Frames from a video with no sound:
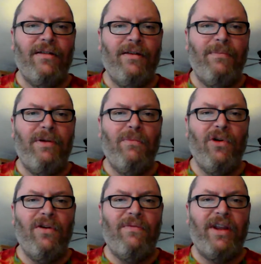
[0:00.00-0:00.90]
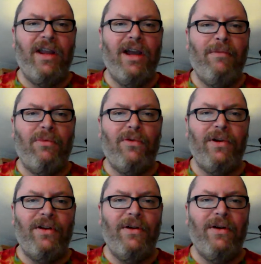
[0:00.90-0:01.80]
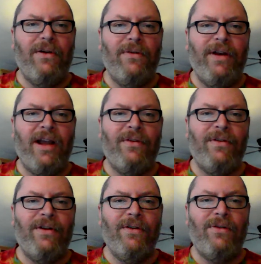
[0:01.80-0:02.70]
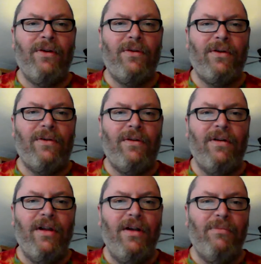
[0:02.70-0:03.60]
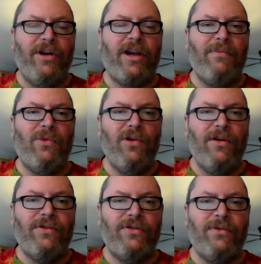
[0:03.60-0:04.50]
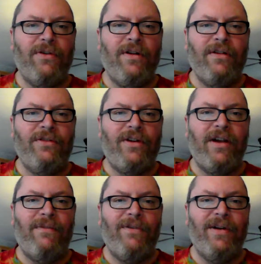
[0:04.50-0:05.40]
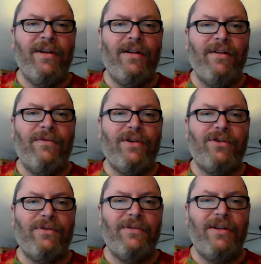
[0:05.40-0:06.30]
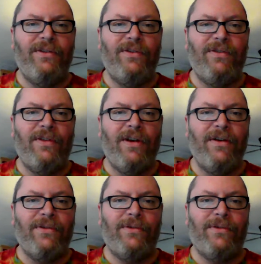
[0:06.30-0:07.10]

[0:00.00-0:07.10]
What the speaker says: a bit more of a gamble when you go down to your local brick and mortar store and try to find unofficial releases there.